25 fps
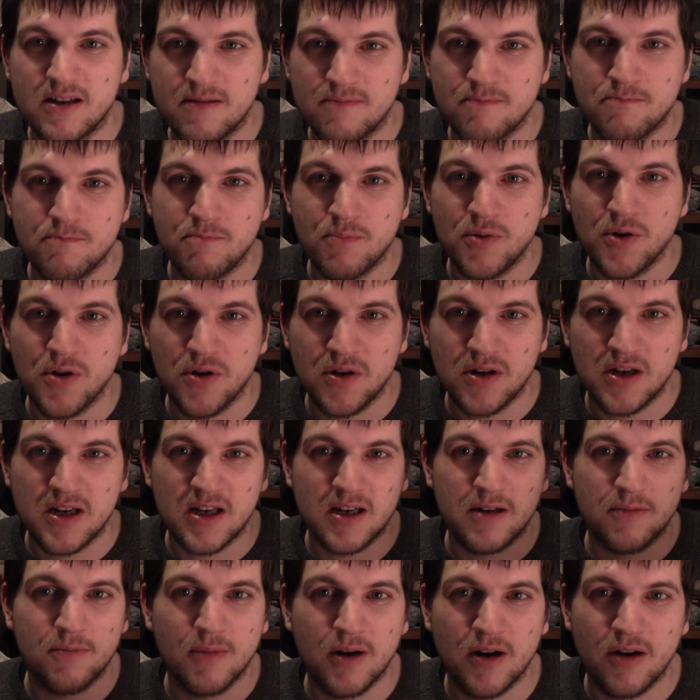burning
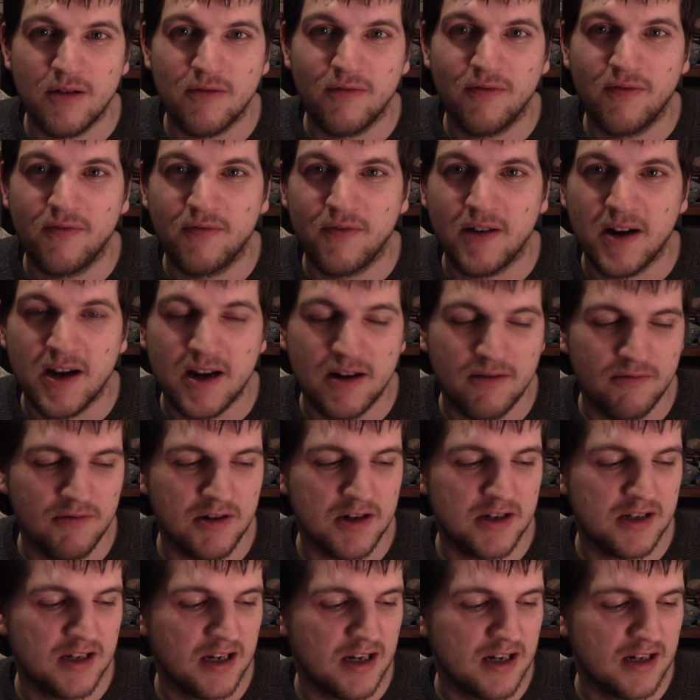your mouth,
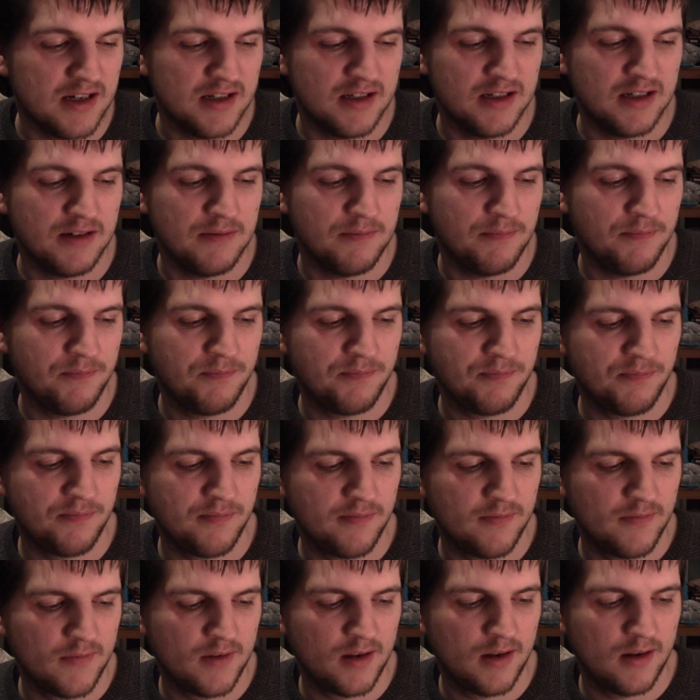fiery tasting.
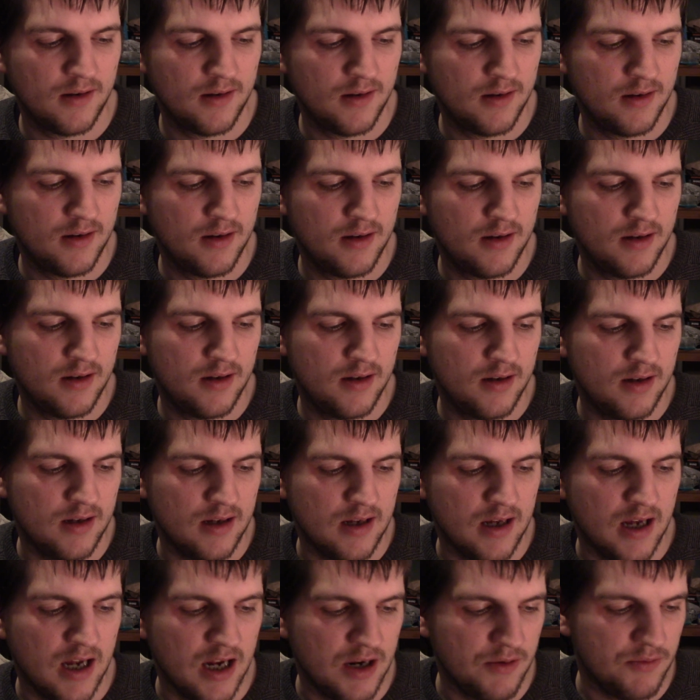
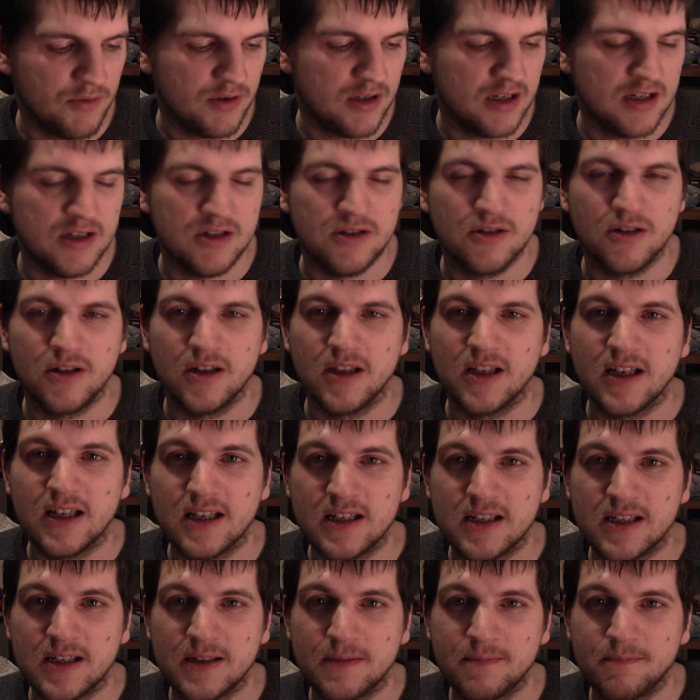I would enjoy
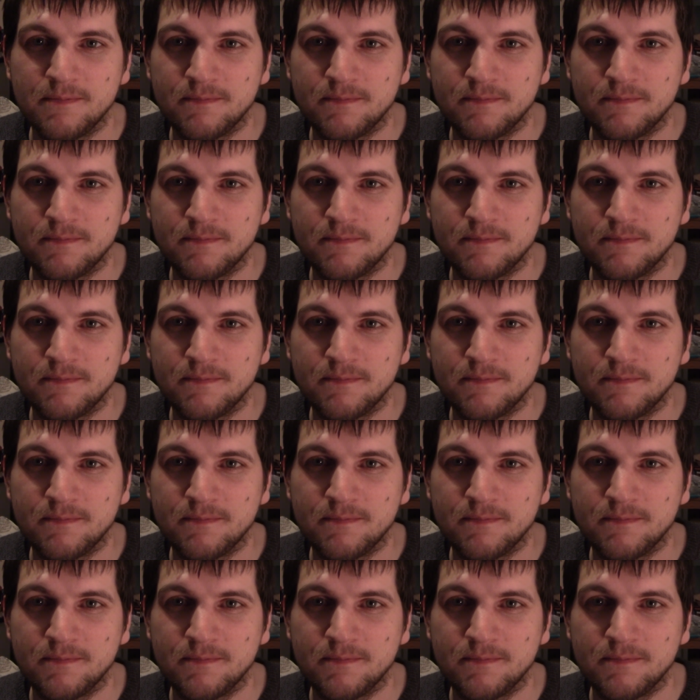that.